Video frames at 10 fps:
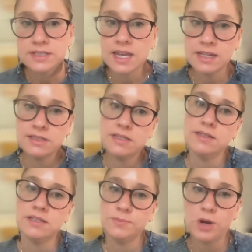
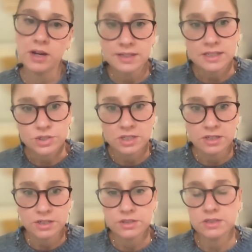scientists, product
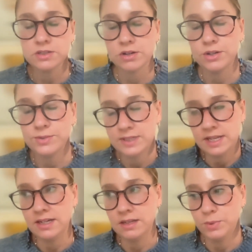engineers to start using
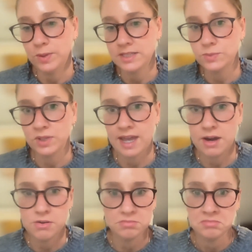A W S
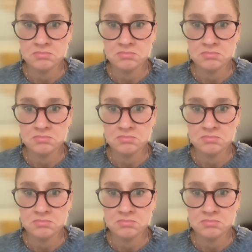without